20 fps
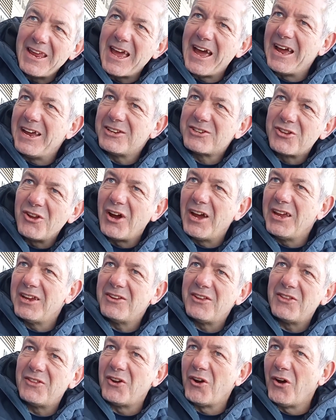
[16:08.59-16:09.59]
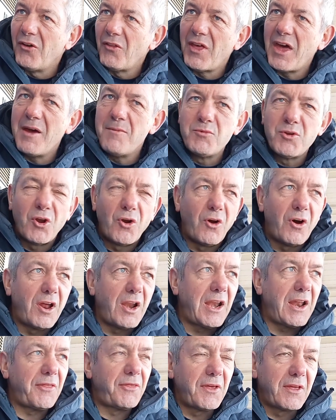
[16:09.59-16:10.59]
Yeah, it's not. They're not them, you know.
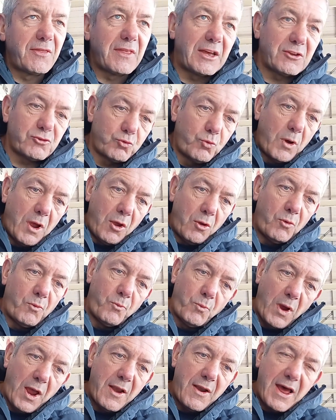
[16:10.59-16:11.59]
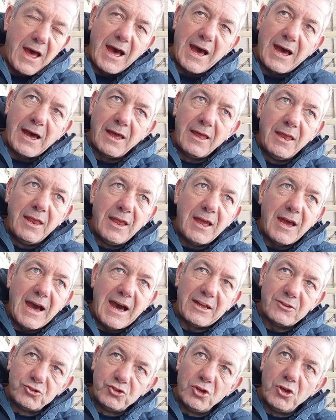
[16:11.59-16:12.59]
And I think that's where
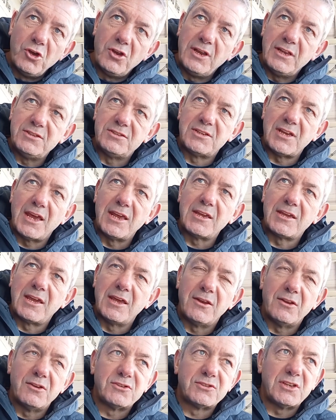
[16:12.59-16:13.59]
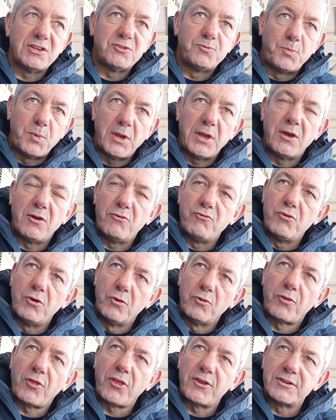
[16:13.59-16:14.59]
our journey is taking us, is be a
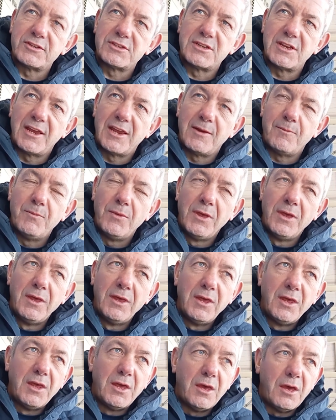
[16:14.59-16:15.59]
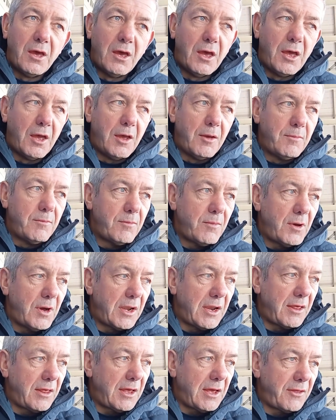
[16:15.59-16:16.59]
ruthless team.
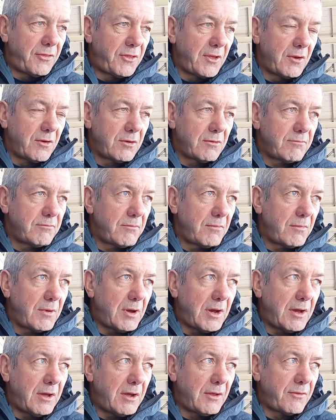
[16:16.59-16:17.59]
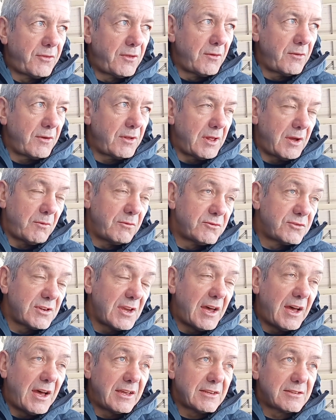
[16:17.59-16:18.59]
And I think like, we've
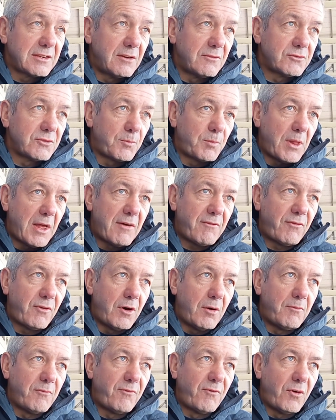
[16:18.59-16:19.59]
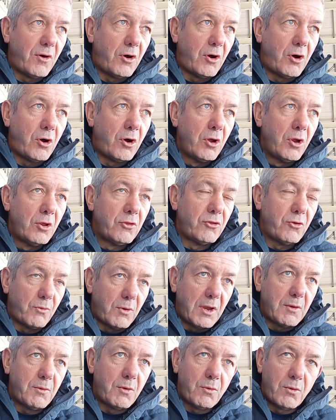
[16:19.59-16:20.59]
set ourselves a platform for the
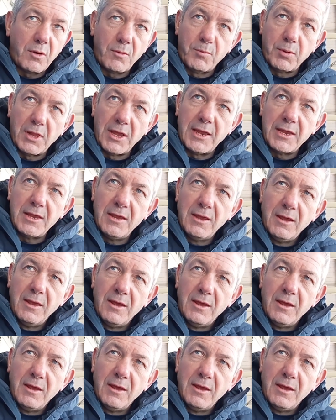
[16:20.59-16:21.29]
way we want to play.